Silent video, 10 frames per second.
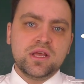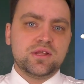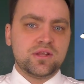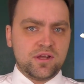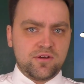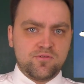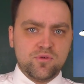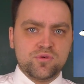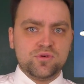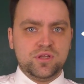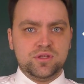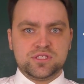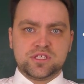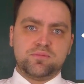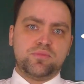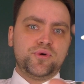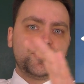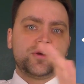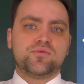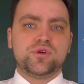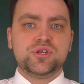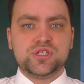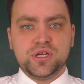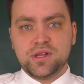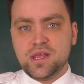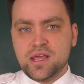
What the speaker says: then I flew in Siberia region,